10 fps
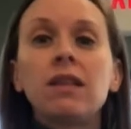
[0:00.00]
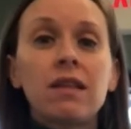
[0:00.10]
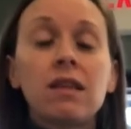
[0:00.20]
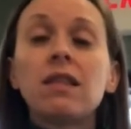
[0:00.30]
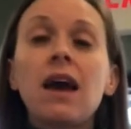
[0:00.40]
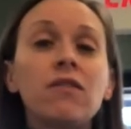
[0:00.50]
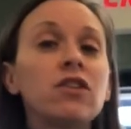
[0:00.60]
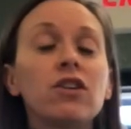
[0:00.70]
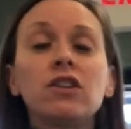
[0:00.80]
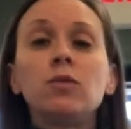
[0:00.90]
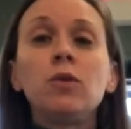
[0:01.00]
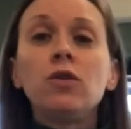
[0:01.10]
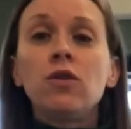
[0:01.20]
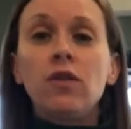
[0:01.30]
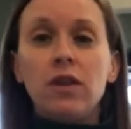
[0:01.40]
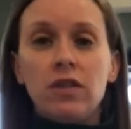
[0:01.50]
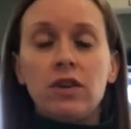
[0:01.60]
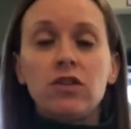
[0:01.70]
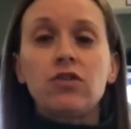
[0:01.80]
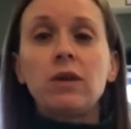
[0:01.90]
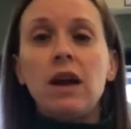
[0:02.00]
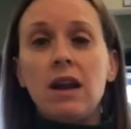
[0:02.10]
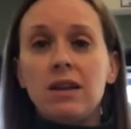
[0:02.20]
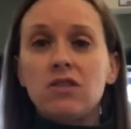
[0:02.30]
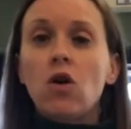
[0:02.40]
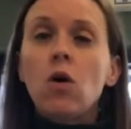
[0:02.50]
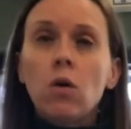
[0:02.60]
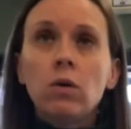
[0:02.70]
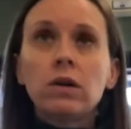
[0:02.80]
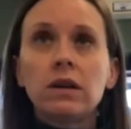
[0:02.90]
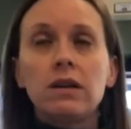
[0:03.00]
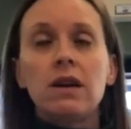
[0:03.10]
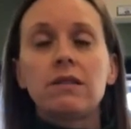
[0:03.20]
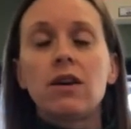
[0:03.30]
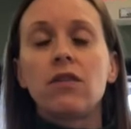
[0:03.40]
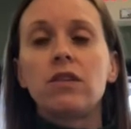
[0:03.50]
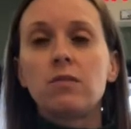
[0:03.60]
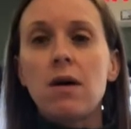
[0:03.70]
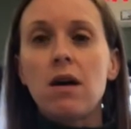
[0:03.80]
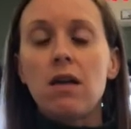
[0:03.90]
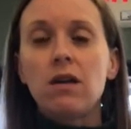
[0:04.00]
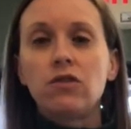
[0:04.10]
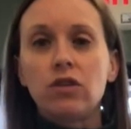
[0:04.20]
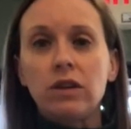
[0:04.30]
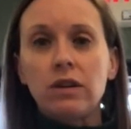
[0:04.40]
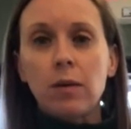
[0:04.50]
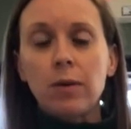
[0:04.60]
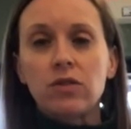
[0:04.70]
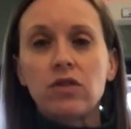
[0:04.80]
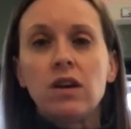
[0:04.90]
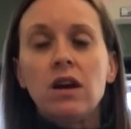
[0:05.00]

like the lavender is beautiful in the nursery and it totally takes care of the smell of dirty diapers.